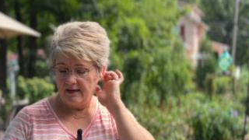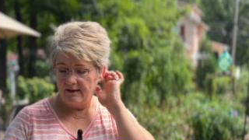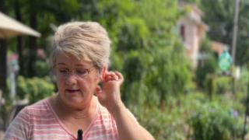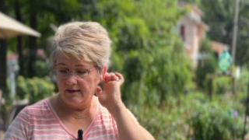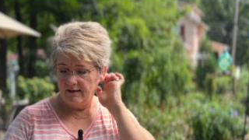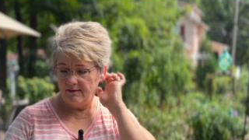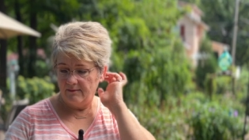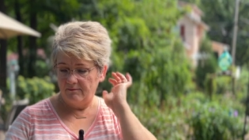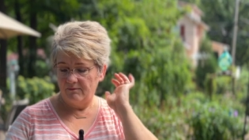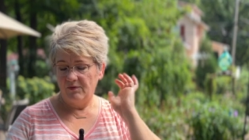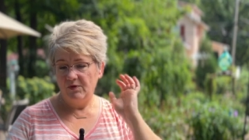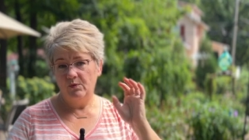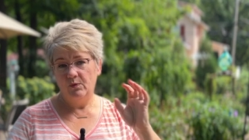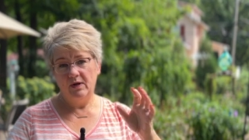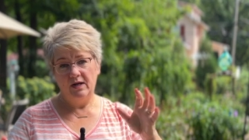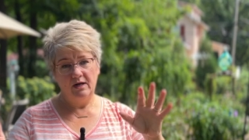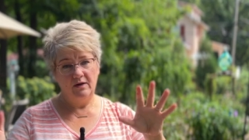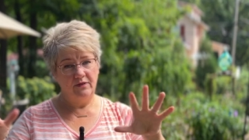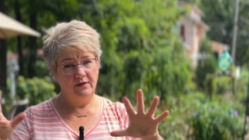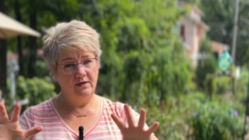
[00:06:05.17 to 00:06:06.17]
um,
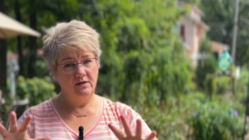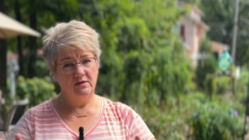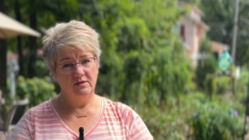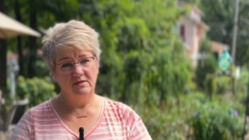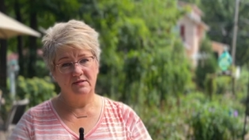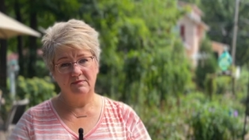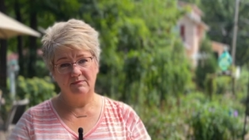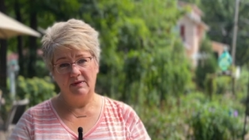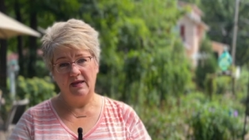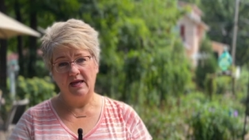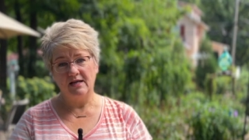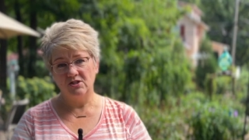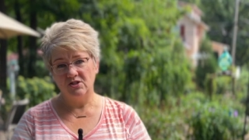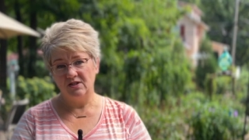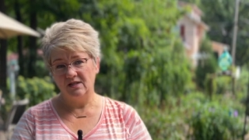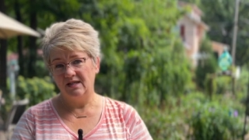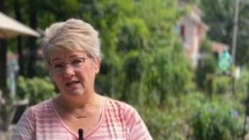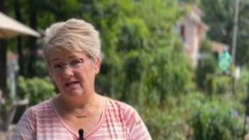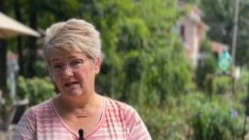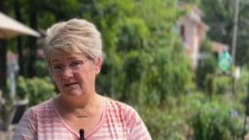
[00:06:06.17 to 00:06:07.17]
where there's
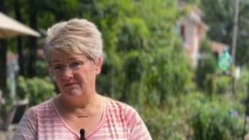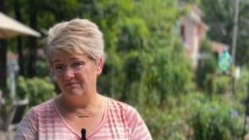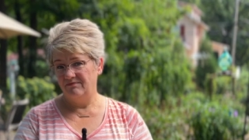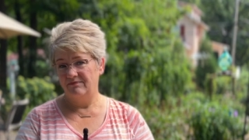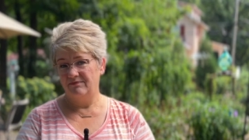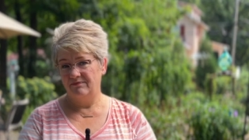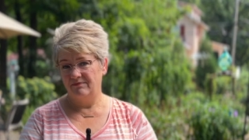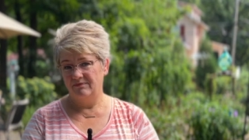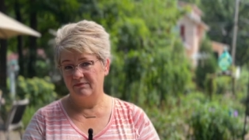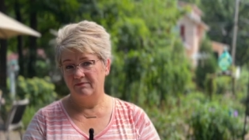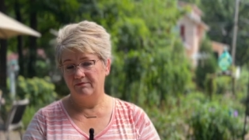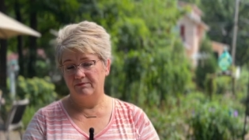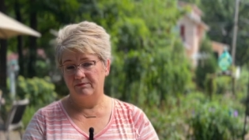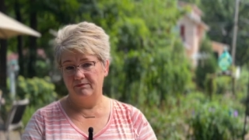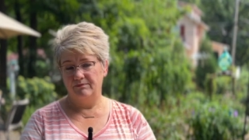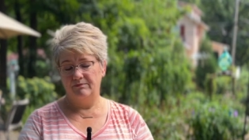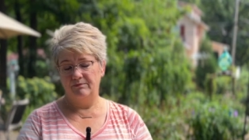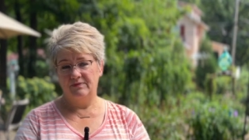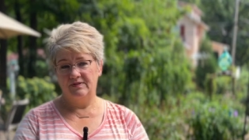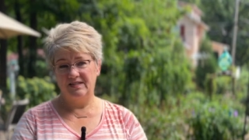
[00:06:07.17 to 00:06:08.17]
actually
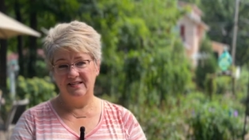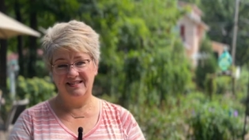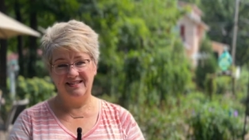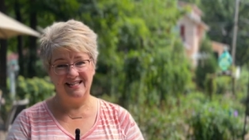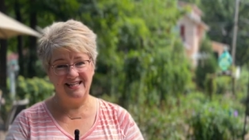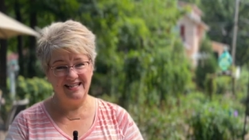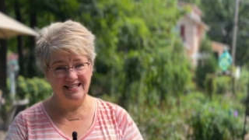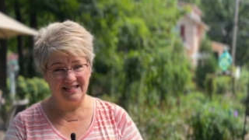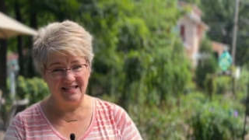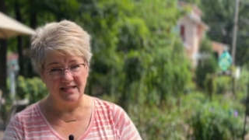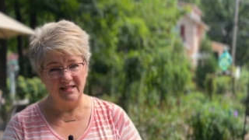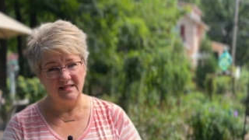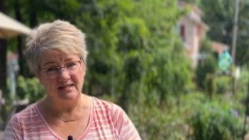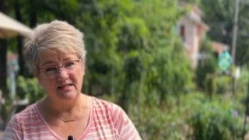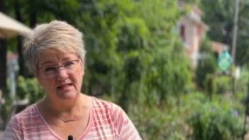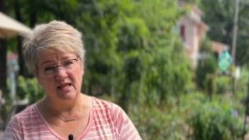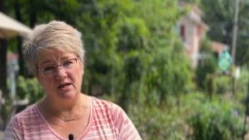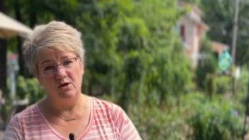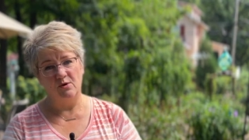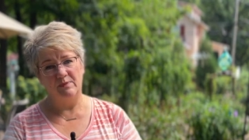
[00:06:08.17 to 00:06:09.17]

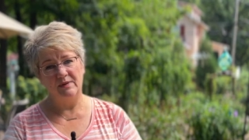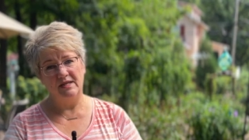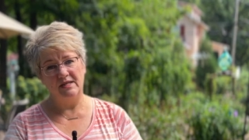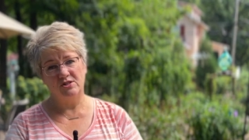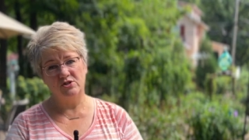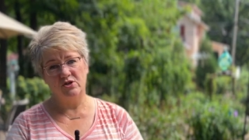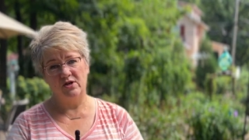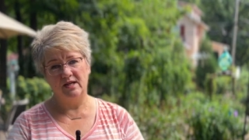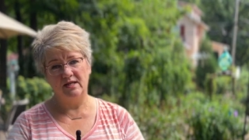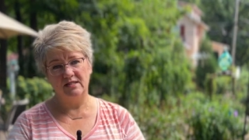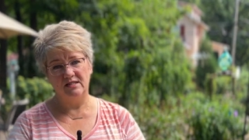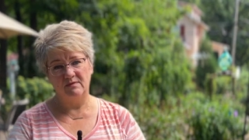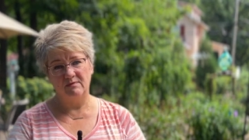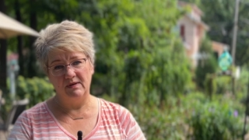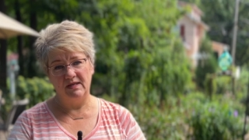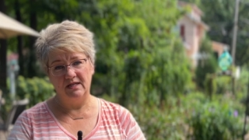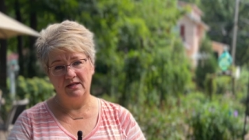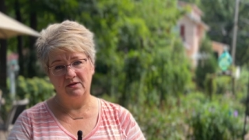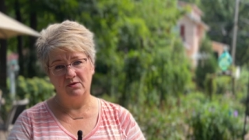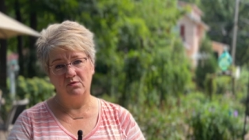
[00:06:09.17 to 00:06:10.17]
diseases that are being
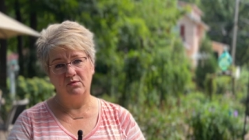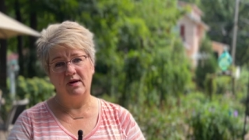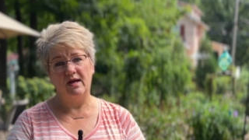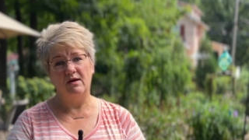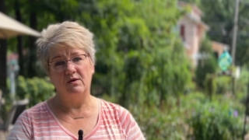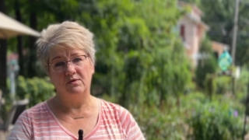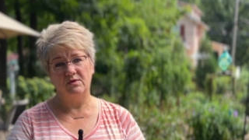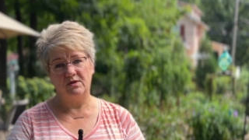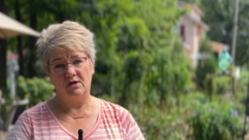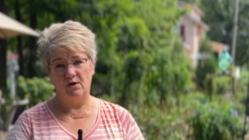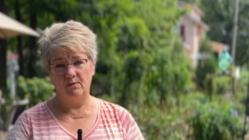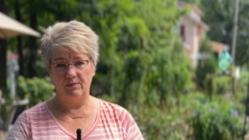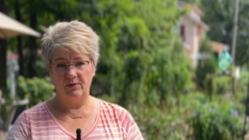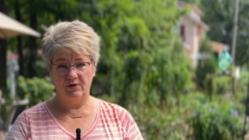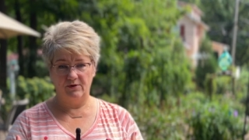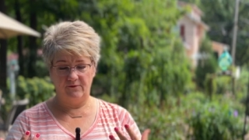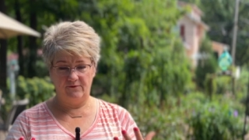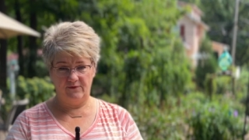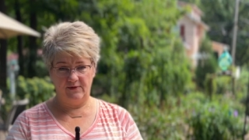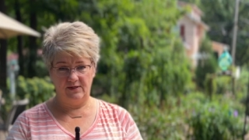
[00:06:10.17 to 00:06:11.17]
transmitted around our bird